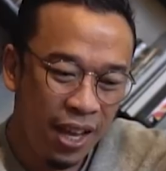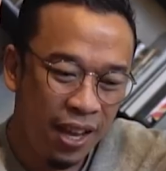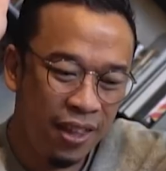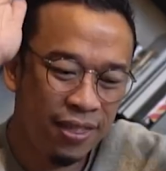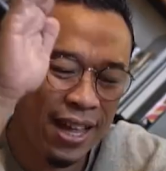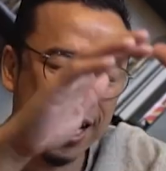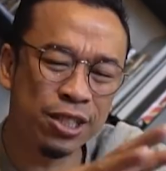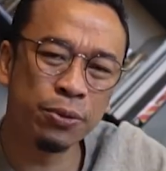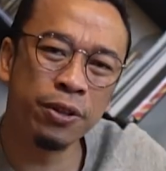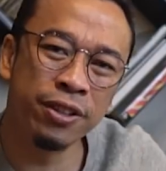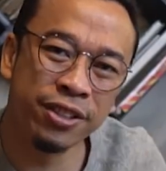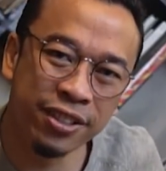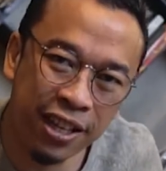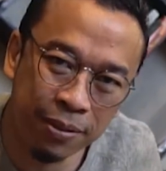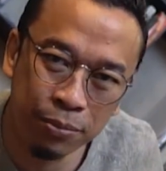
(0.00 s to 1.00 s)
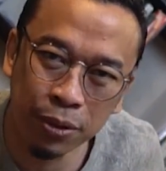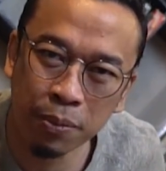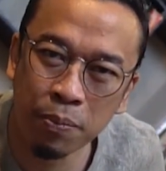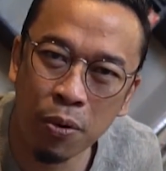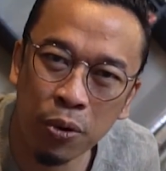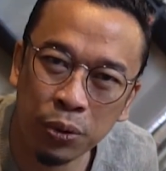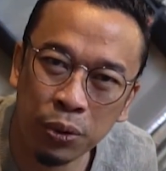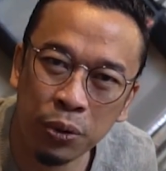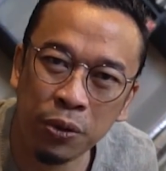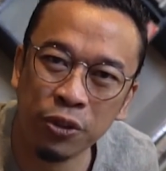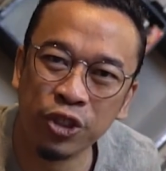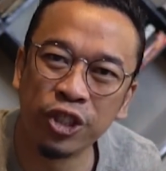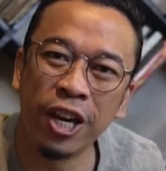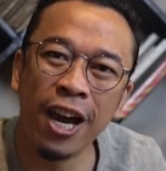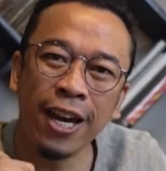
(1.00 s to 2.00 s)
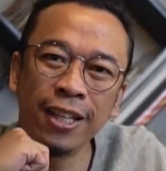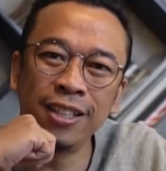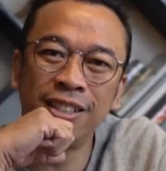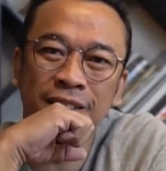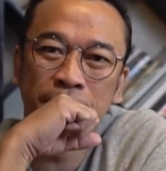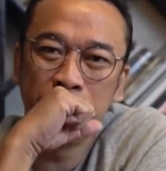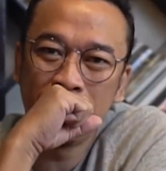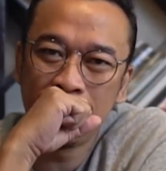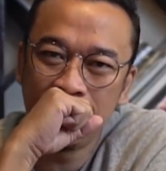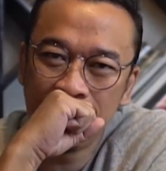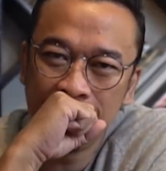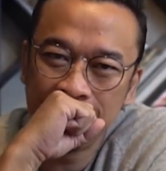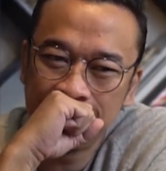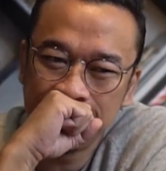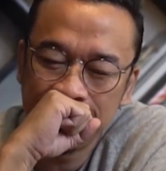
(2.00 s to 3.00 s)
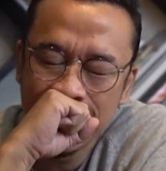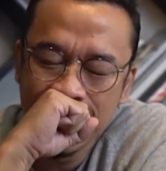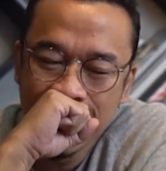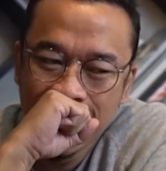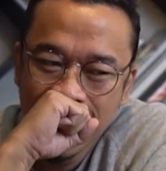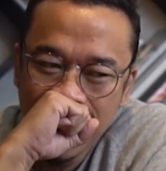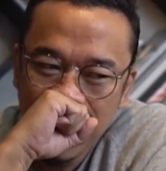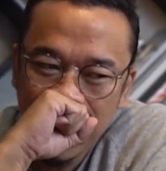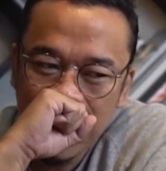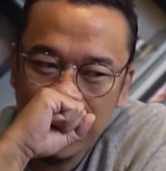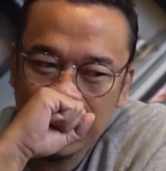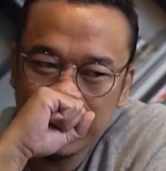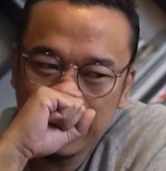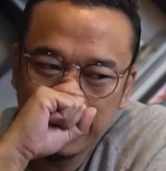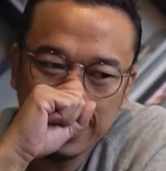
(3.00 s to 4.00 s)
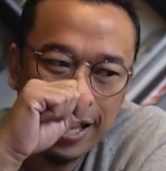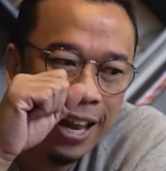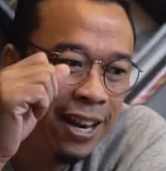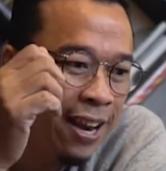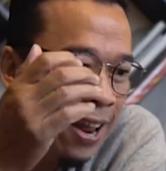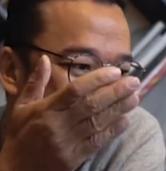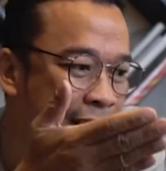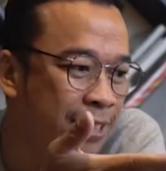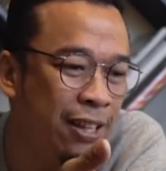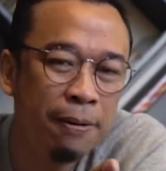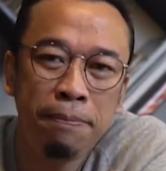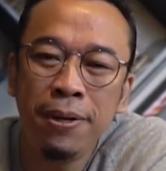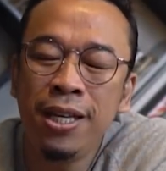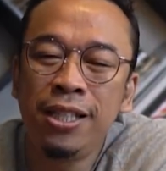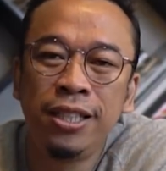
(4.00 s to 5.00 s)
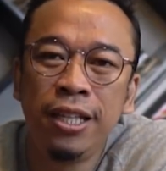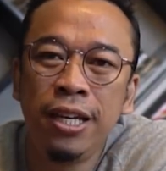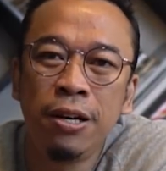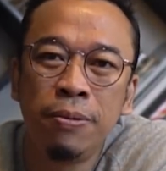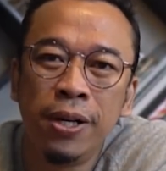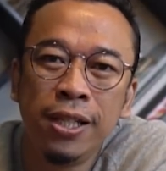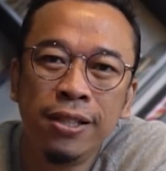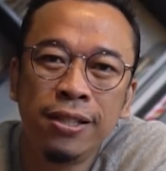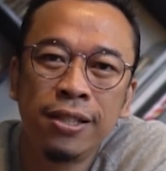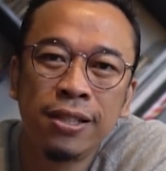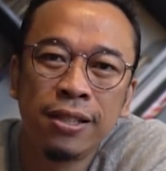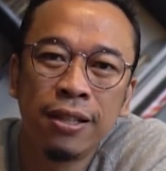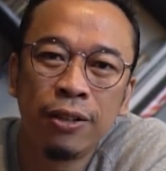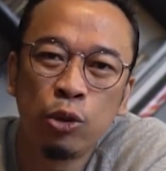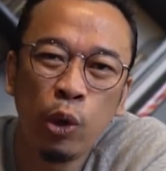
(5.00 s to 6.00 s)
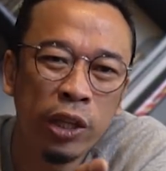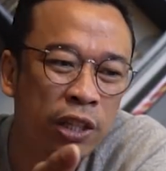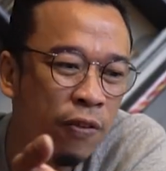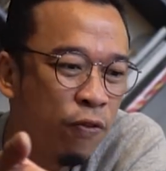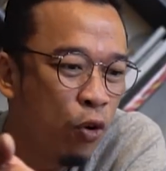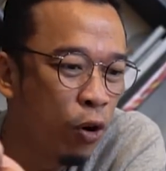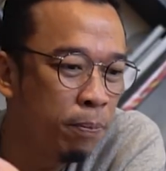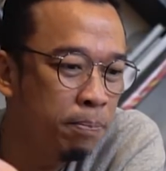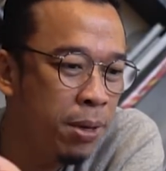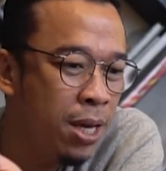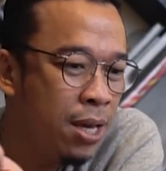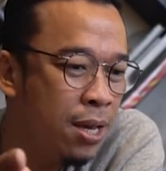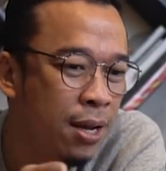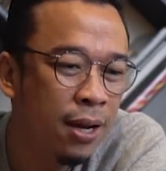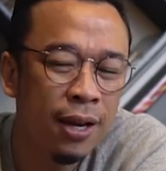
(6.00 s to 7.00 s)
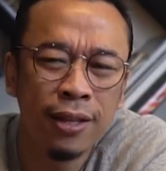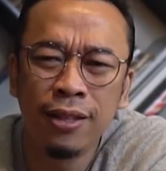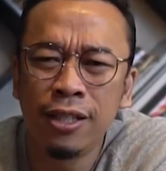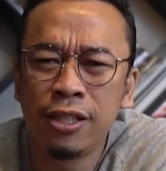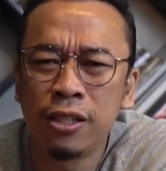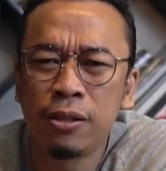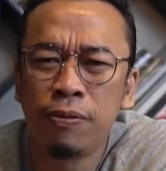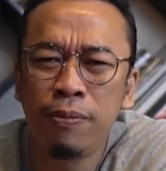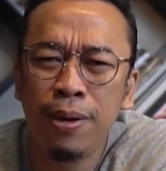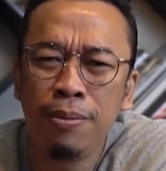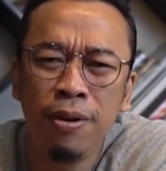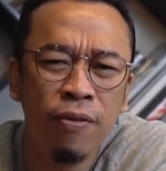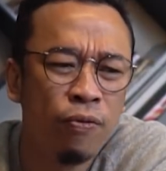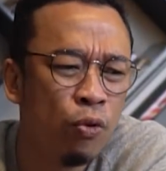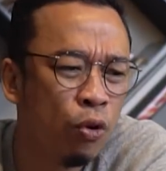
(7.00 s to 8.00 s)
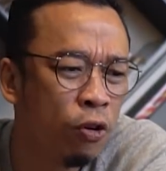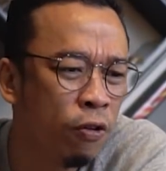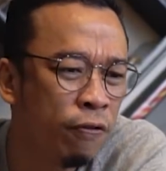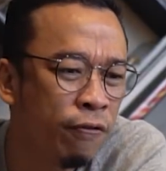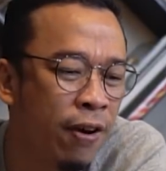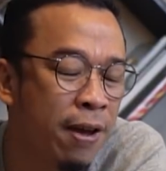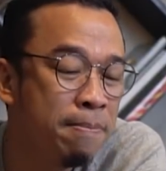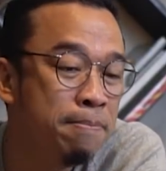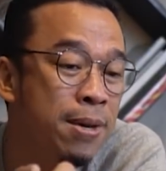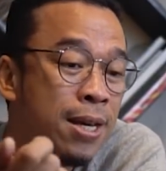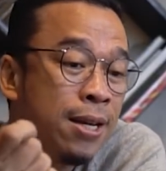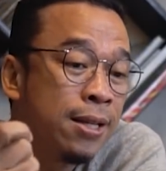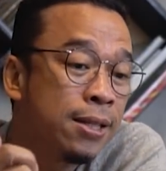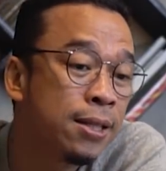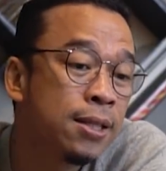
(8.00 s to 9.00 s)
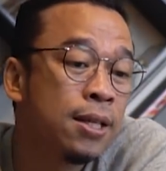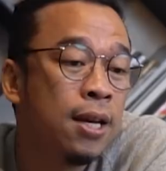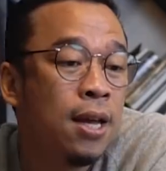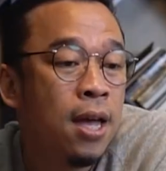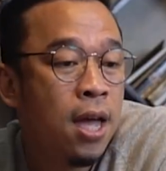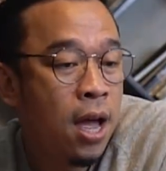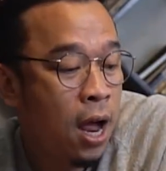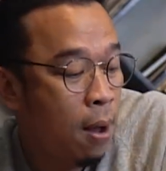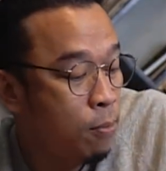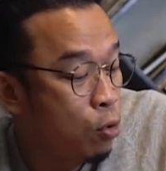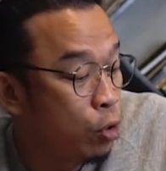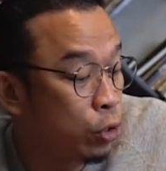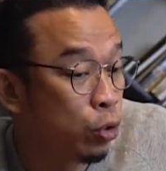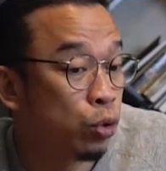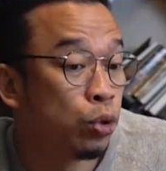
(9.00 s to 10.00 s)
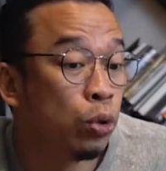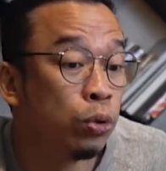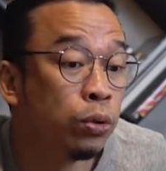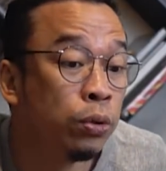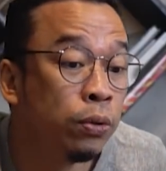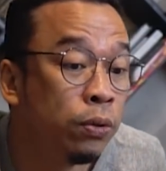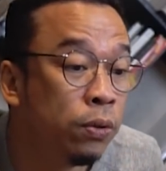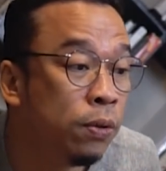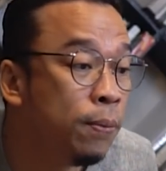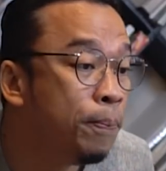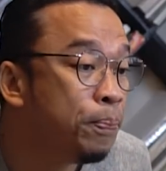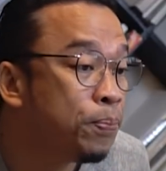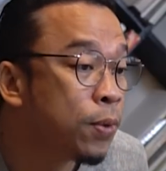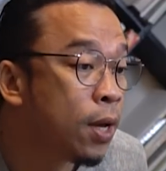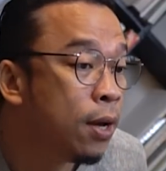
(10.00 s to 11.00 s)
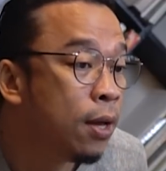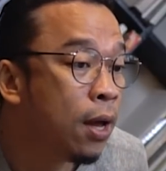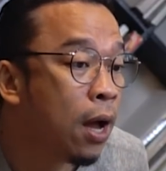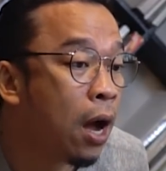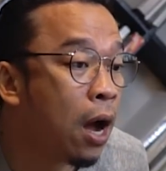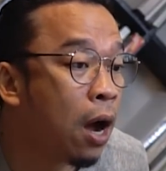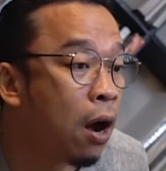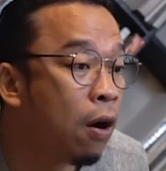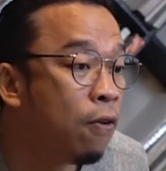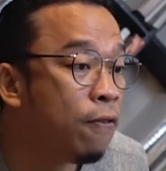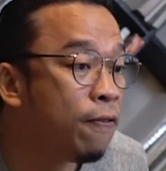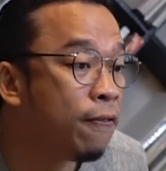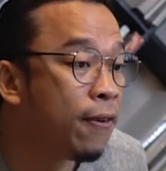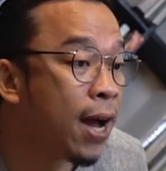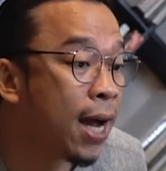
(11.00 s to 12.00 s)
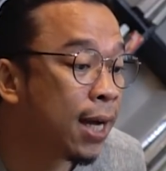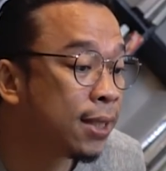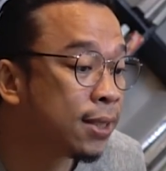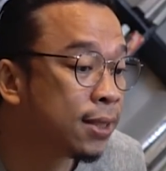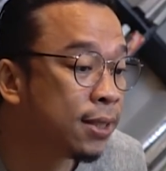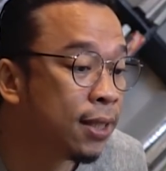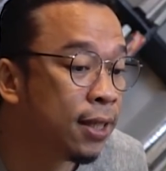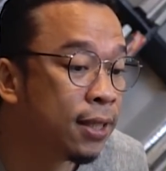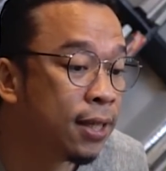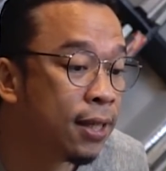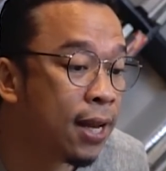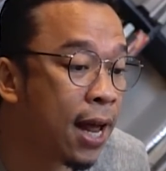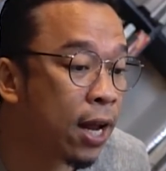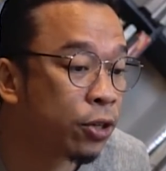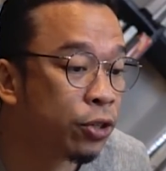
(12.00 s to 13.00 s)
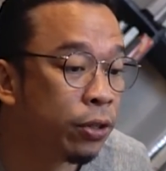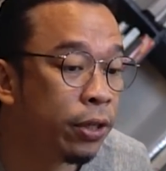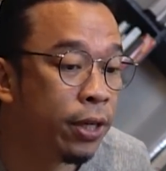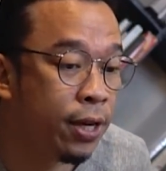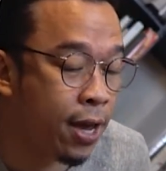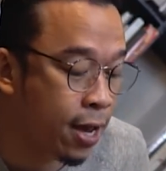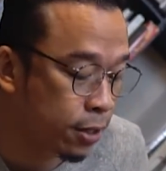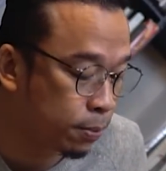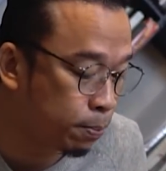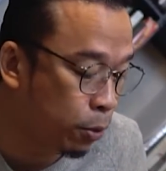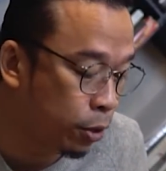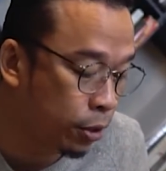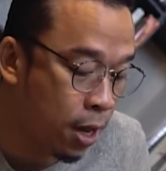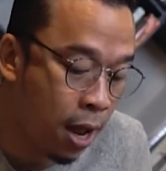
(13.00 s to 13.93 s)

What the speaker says: And that's where the ZenBook Pro Duo shines, because at a 1080p sequence, 24p, and this is maybe 4 or 5 minutes, I'm going to show to how fast it can actually export